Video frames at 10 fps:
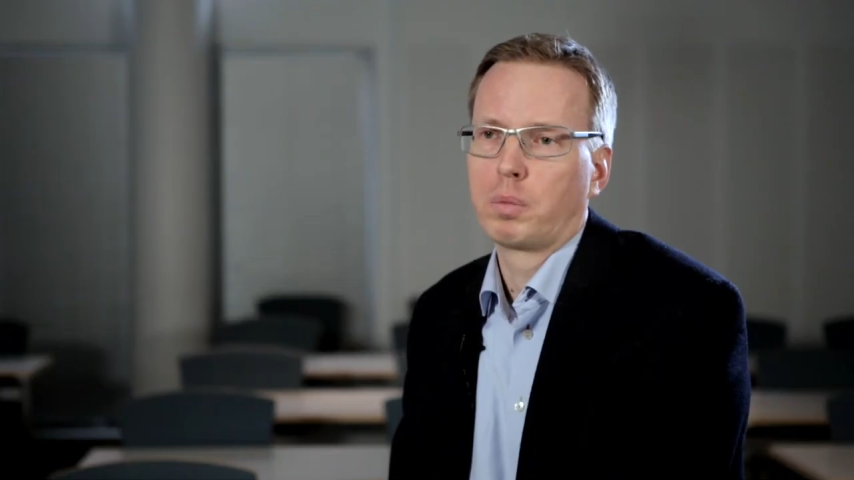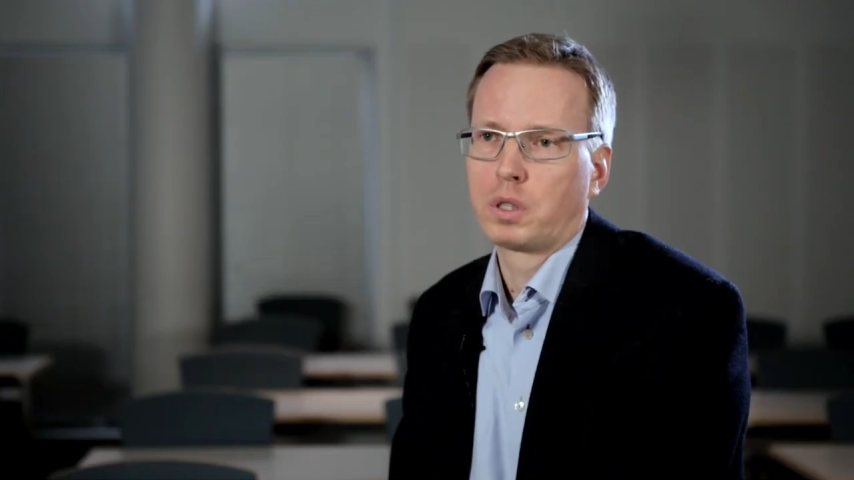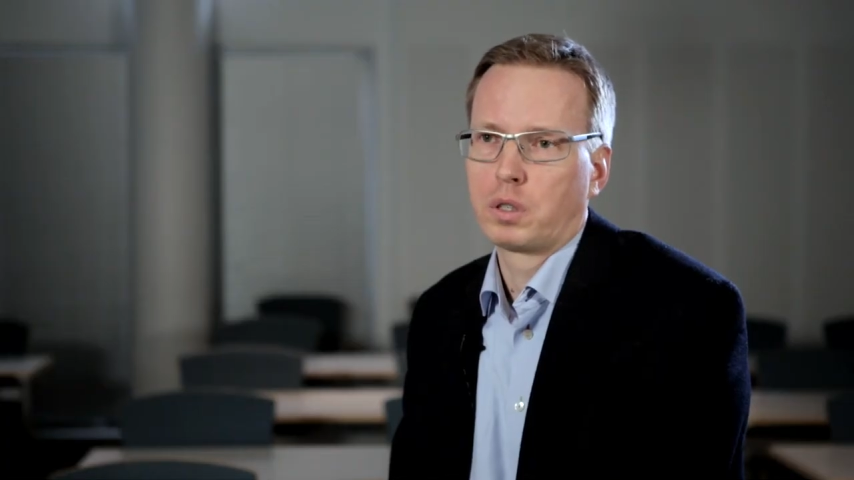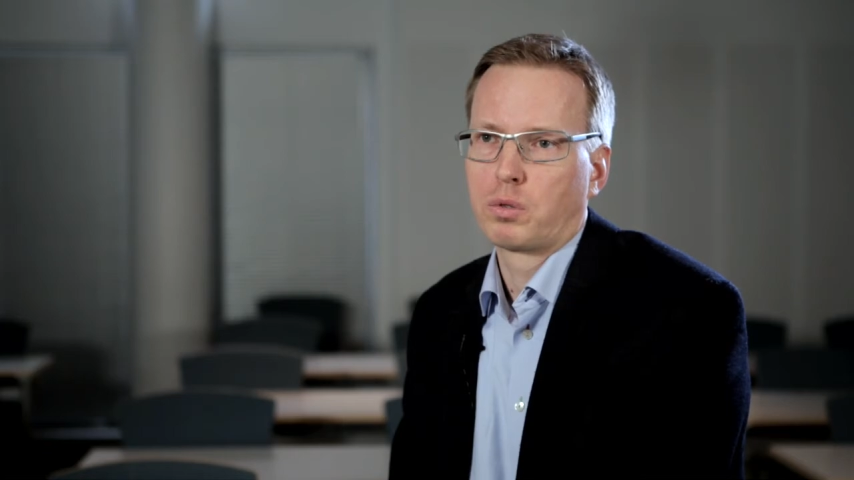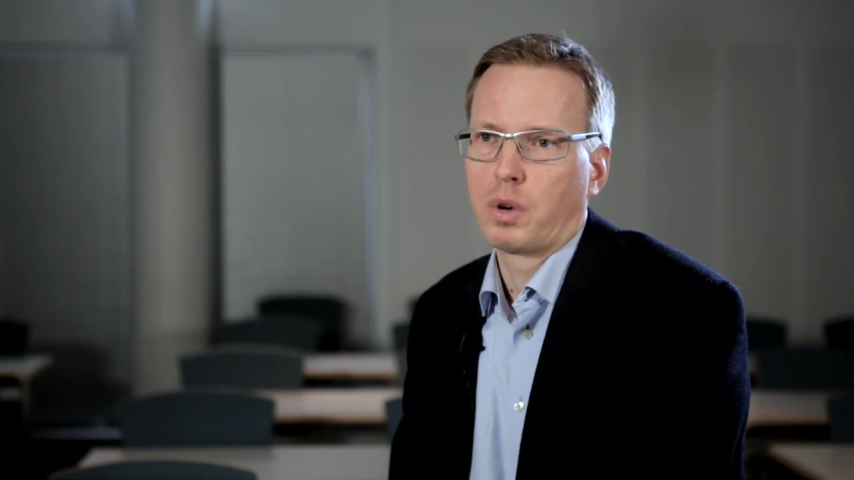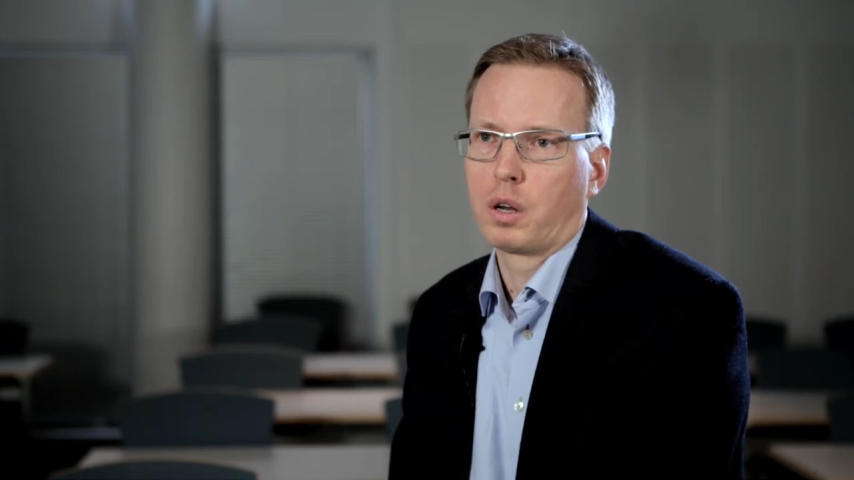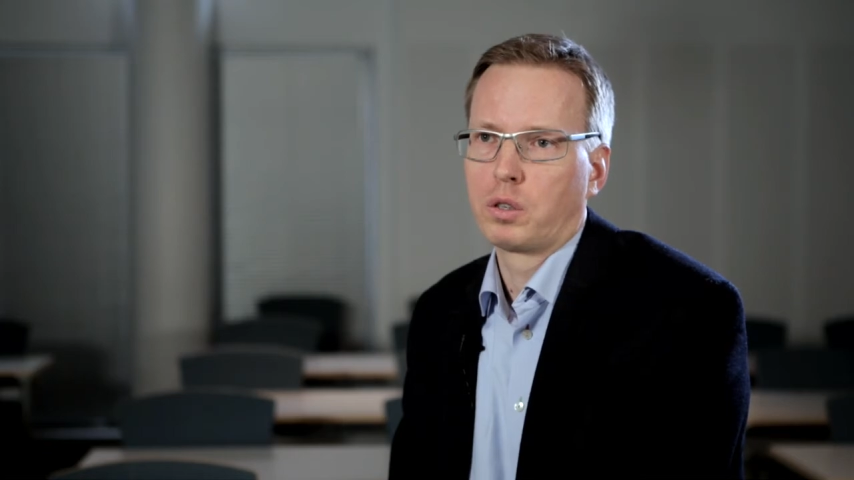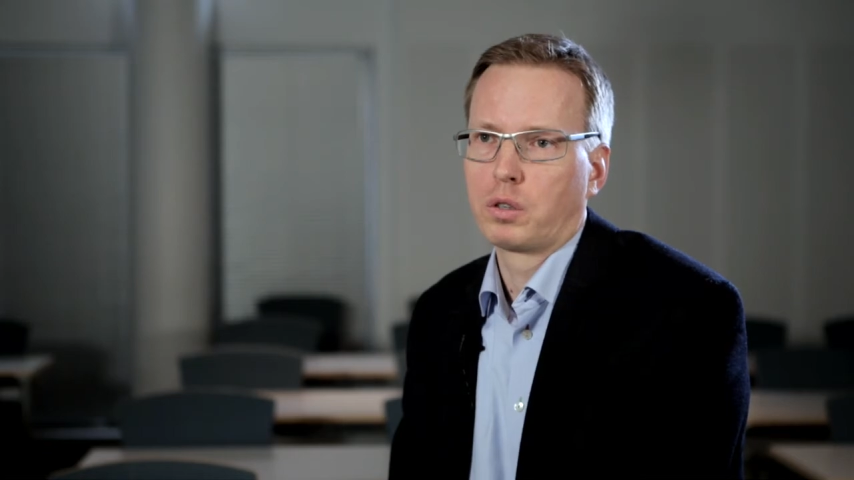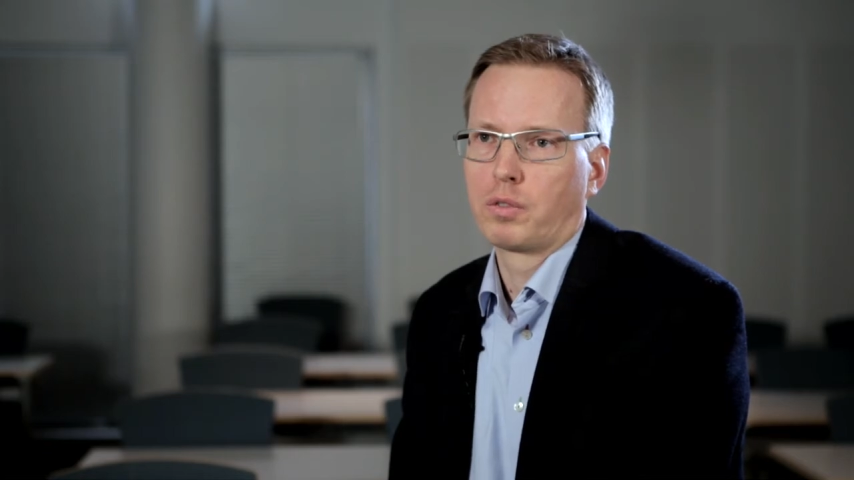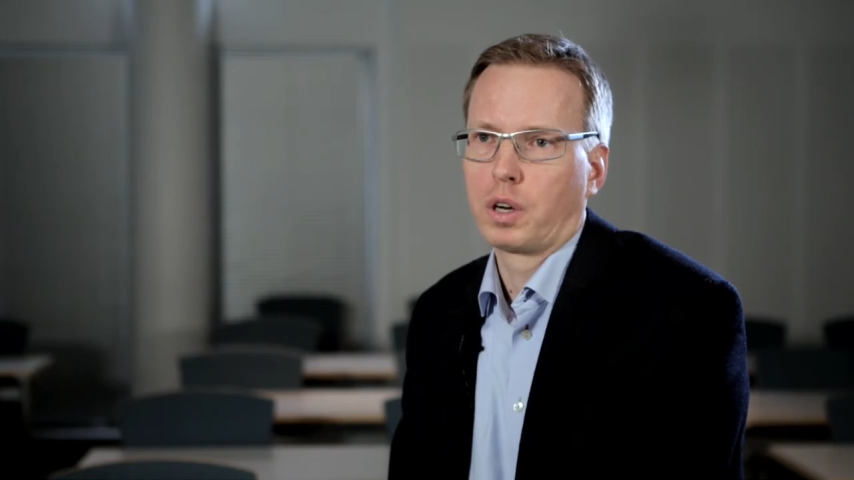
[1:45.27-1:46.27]
business
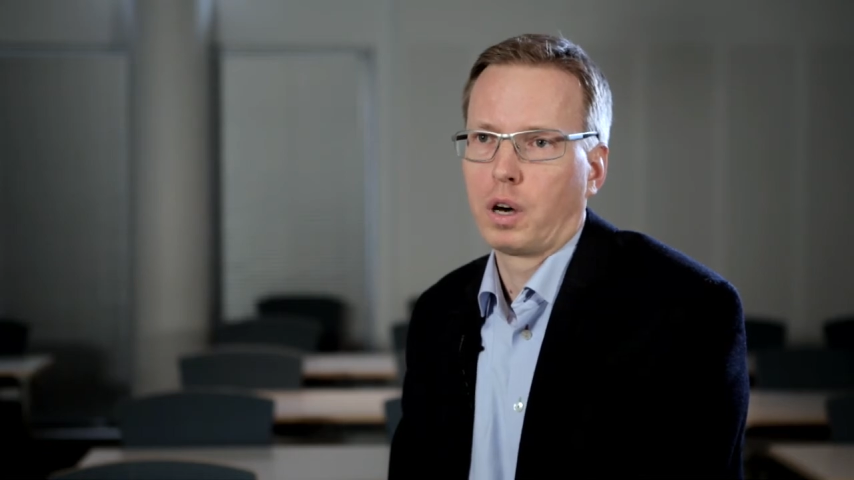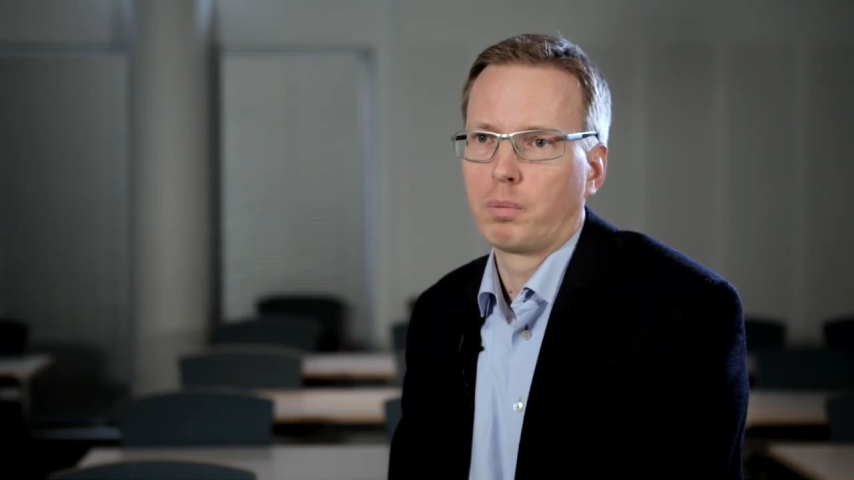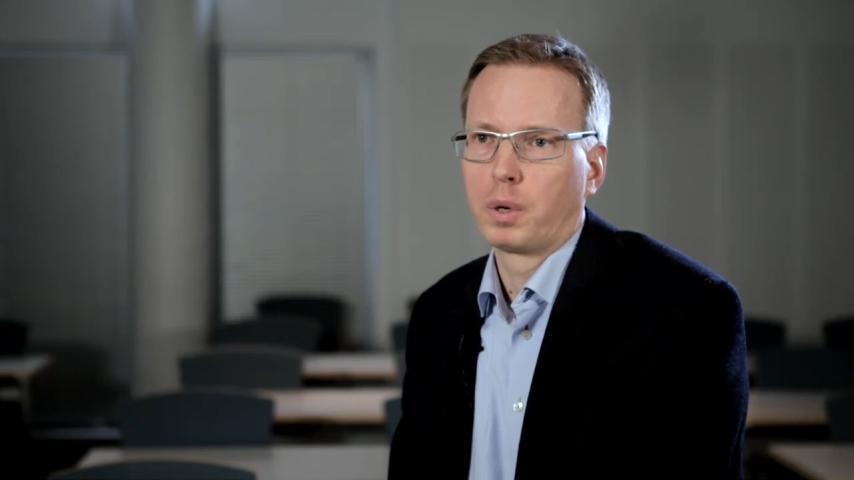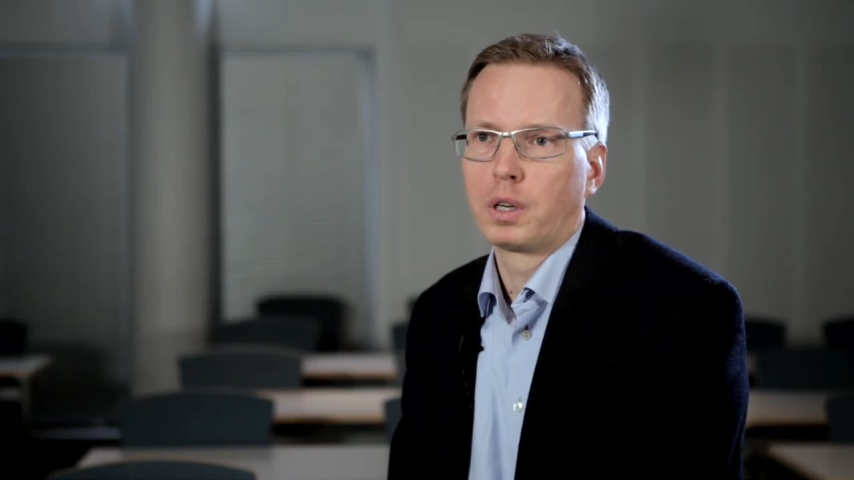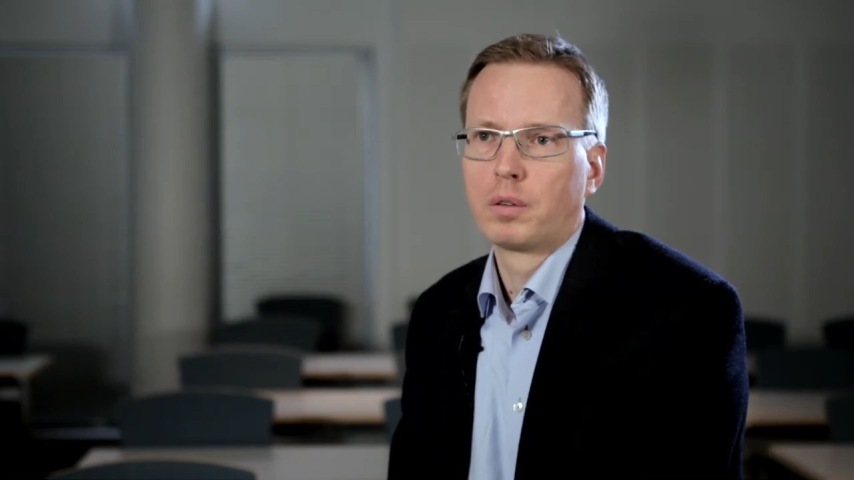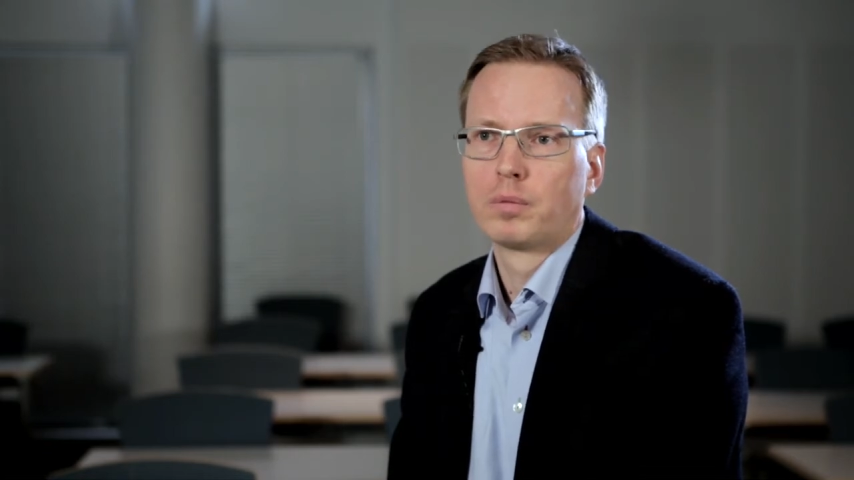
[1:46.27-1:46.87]
strategy of the company.